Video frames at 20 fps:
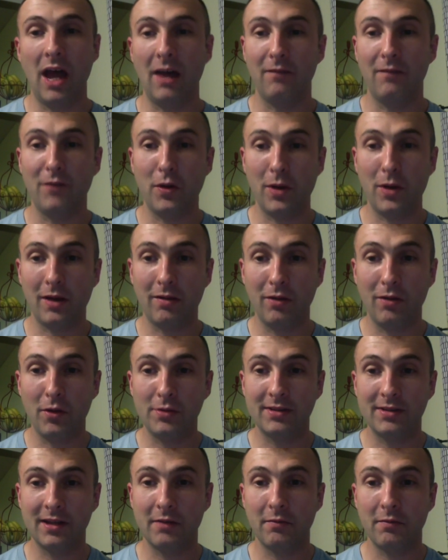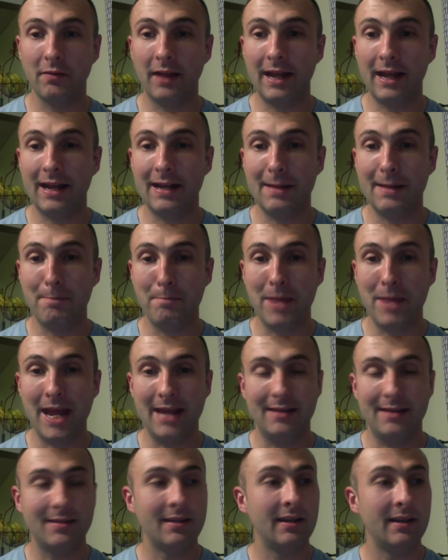very closely related to mint.